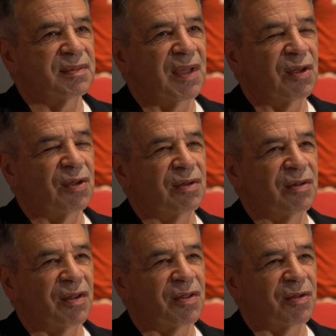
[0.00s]
they
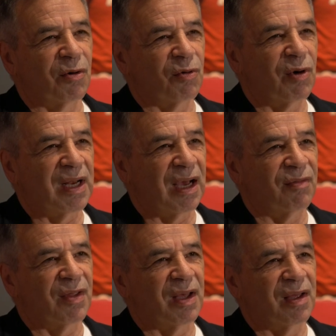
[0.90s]
just don't quite
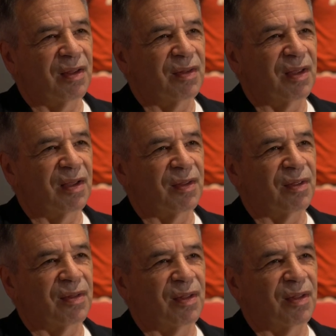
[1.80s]
have the, the,